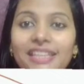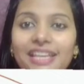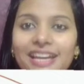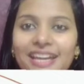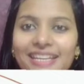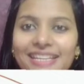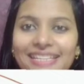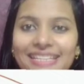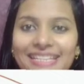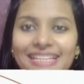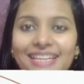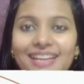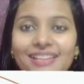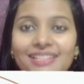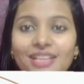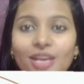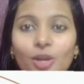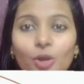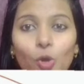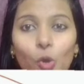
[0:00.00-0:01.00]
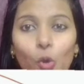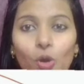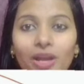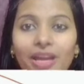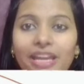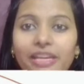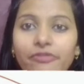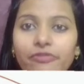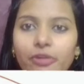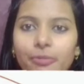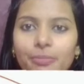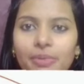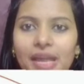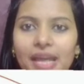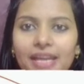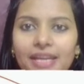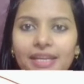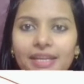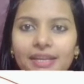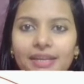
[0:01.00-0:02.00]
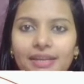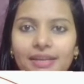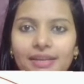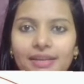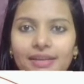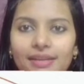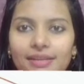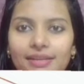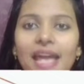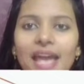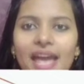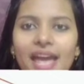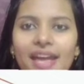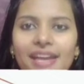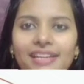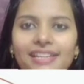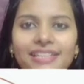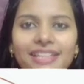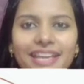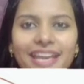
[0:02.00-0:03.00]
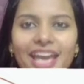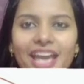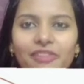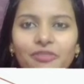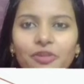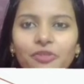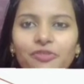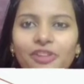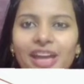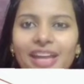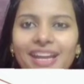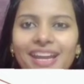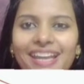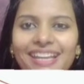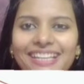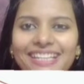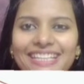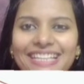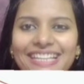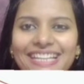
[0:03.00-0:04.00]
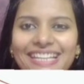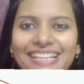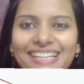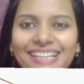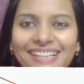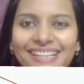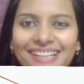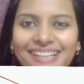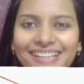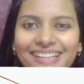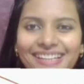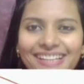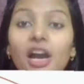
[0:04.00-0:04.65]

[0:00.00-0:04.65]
The antennas are long and whip-like, and they have a fan-like tail.